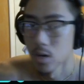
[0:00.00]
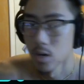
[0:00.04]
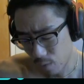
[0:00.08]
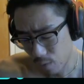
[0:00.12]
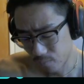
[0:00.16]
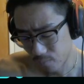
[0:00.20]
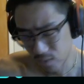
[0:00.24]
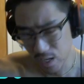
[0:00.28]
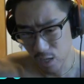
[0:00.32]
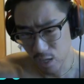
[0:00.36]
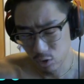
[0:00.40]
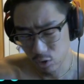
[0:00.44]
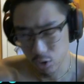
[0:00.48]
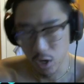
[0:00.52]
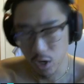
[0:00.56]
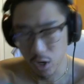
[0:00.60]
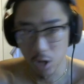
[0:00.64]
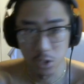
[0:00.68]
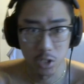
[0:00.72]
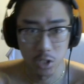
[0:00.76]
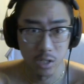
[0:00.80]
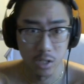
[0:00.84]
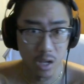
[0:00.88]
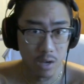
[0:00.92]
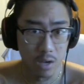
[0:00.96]
The
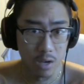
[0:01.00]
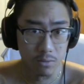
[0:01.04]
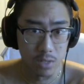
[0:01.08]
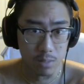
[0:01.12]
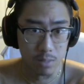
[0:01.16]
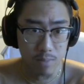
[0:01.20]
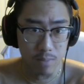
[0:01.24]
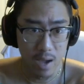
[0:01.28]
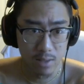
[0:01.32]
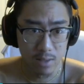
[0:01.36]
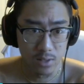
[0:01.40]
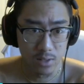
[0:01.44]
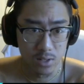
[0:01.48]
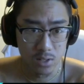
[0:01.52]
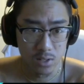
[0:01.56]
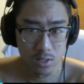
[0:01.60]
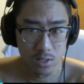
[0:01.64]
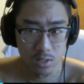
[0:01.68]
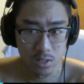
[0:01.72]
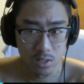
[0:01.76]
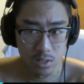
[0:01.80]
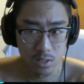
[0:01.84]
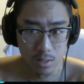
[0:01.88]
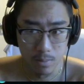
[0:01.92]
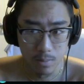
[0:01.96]
introduction of the bounty
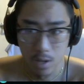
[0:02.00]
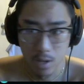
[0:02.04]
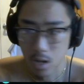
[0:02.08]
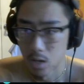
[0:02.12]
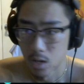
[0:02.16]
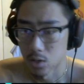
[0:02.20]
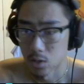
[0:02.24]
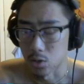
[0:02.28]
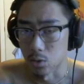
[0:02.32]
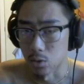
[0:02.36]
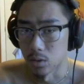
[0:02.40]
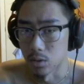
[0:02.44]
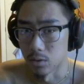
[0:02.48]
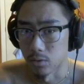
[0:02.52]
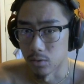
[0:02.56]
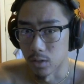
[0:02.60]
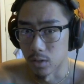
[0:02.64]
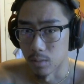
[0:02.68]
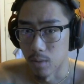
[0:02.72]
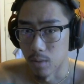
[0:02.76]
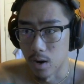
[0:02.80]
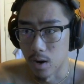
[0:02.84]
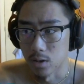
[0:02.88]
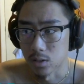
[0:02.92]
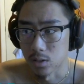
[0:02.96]
system solely for the
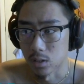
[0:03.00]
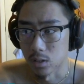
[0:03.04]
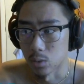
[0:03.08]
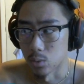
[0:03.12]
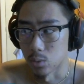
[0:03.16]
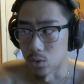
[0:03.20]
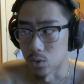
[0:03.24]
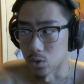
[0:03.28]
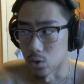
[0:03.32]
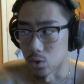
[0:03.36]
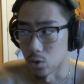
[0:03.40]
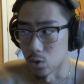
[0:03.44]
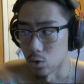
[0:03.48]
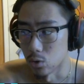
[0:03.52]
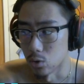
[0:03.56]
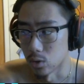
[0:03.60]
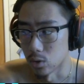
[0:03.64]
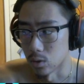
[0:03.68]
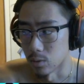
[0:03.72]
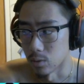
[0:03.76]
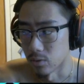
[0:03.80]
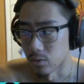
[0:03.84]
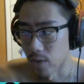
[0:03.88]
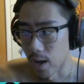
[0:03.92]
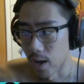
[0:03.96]
monster was due to
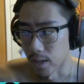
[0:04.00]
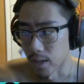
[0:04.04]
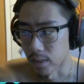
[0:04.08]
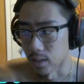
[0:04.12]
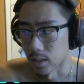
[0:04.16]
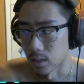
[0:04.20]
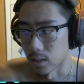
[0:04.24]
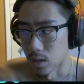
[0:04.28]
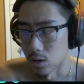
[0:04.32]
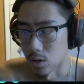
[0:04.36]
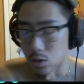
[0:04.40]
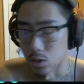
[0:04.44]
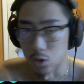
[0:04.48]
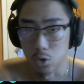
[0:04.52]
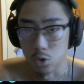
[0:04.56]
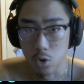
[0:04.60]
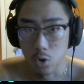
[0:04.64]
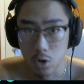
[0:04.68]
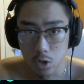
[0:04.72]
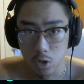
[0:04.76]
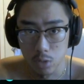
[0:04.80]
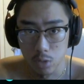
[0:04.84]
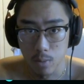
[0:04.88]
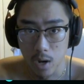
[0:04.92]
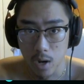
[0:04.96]
the fact that there's a
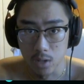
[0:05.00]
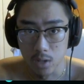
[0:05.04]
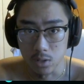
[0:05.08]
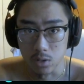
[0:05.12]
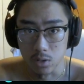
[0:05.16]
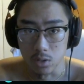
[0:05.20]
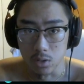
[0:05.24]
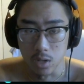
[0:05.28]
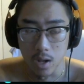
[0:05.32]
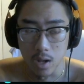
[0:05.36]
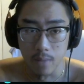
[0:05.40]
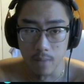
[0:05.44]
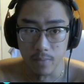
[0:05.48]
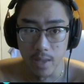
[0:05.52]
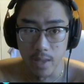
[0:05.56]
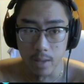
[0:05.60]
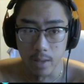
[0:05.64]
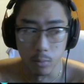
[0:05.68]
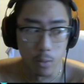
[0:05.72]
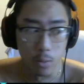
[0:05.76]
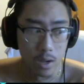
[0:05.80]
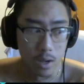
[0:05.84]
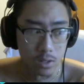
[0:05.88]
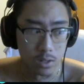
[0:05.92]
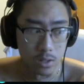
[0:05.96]
shortage of monsters and that
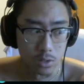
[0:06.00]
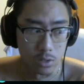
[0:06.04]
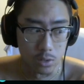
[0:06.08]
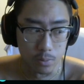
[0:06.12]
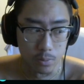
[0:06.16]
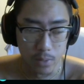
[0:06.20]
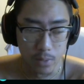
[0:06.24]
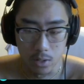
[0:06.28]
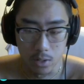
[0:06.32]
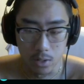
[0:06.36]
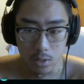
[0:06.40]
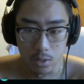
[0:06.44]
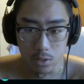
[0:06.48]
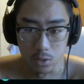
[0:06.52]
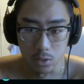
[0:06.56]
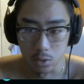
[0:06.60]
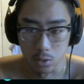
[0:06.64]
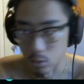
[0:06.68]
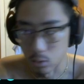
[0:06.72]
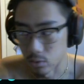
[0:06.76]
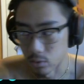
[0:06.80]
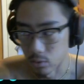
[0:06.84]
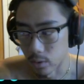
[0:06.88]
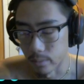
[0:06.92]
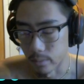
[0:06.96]
players
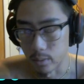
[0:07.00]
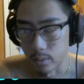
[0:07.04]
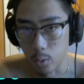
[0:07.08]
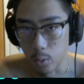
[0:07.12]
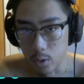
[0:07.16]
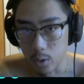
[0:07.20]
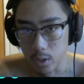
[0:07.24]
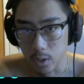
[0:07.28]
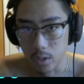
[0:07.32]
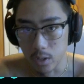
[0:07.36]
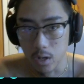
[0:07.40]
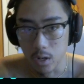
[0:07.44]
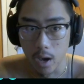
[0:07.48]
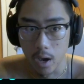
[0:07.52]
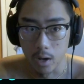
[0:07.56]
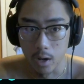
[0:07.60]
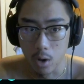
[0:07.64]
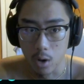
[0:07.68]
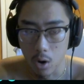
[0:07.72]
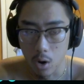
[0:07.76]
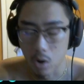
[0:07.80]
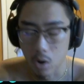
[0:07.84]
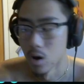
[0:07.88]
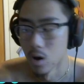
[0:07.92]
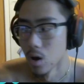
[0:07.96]
don't feel rewarded at
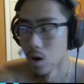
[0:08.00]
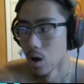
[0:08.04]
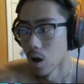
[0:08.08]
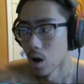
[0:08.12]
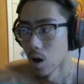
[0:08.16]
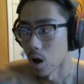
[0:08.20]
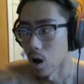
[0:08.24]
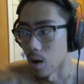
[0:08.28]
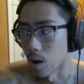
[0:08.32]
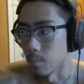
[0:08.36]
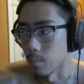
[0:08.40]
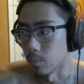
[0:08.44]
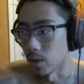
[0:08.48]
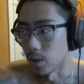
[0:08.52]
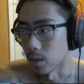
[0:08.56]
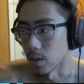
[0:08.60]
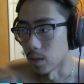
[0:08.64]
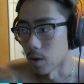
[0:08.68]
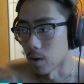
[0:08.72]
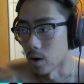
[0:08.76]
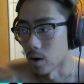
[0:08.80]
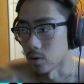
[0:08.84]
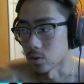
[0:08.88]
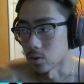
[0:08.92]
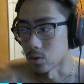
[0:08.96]
all playing
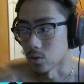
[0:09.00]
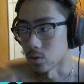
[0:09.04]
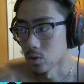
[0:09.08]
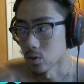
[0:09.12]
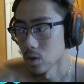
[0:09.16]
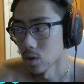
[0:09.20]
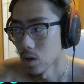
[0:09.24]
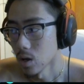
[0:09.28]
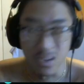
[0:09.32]
monsters.